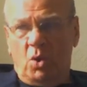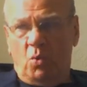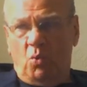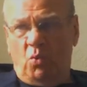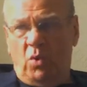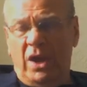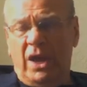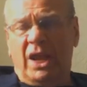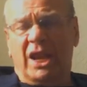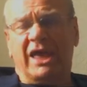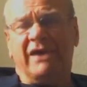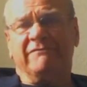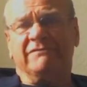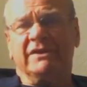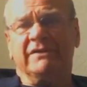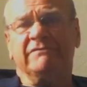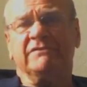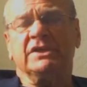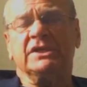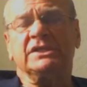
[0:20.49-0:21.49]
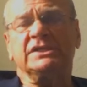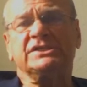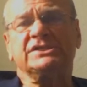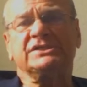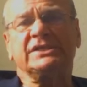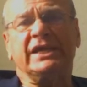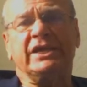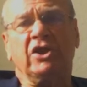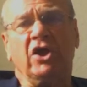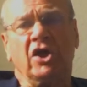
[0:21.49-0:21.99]
Well, I've lived in
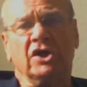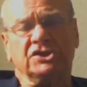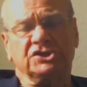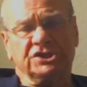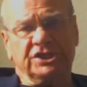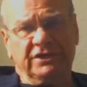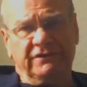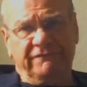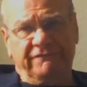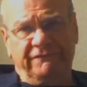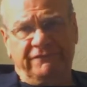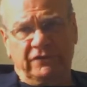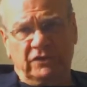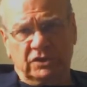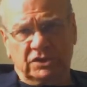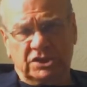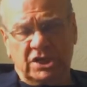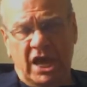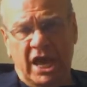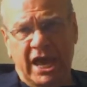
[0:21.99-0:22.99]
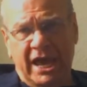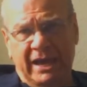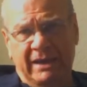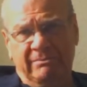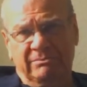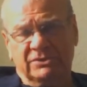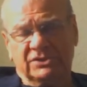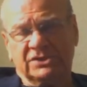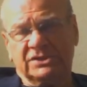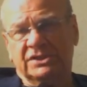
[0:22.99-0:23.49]
St. Augustine
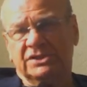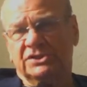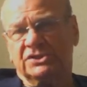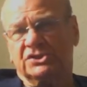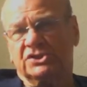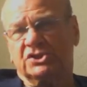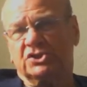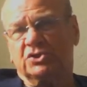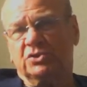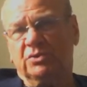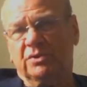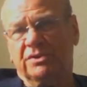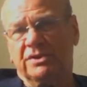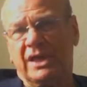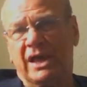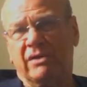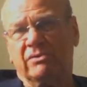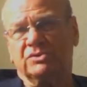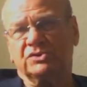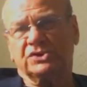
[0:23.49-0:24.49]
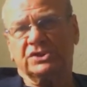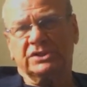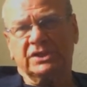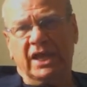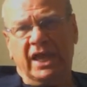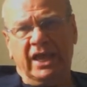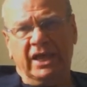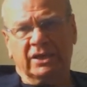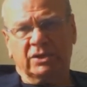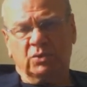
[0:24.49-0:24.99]
full-time since
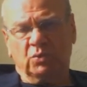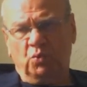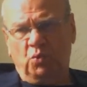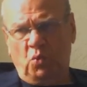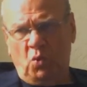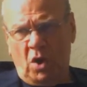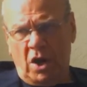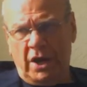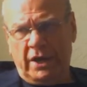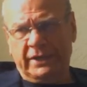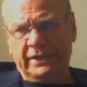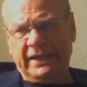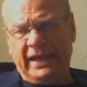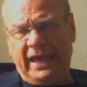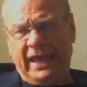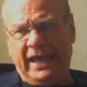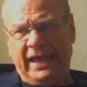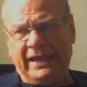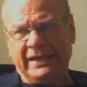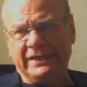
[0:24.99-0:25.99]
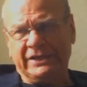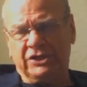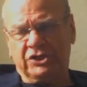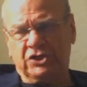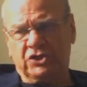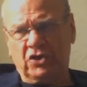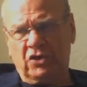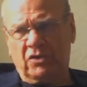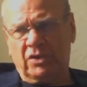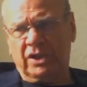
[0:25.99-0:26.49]
2001,
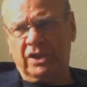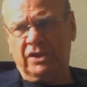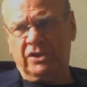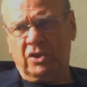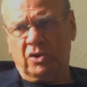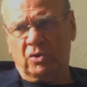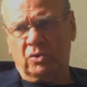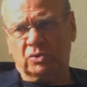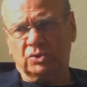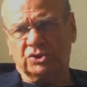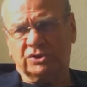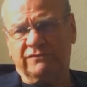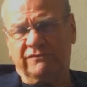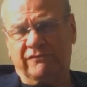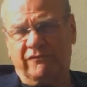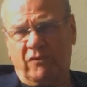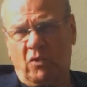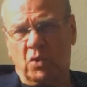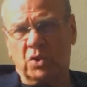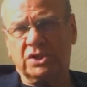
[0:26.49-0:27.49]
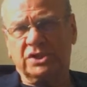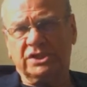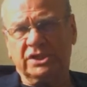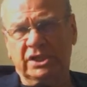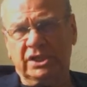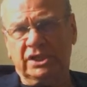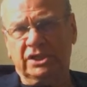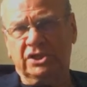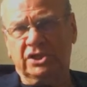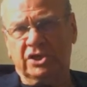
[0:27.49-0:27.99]
and during those
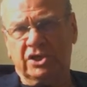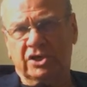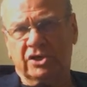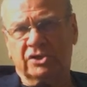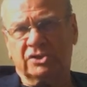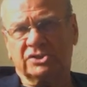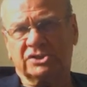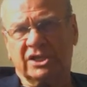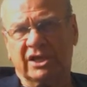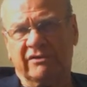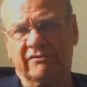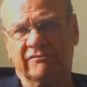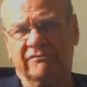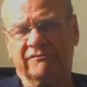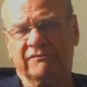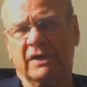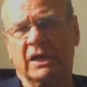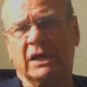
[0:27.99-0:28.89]
14 years, I've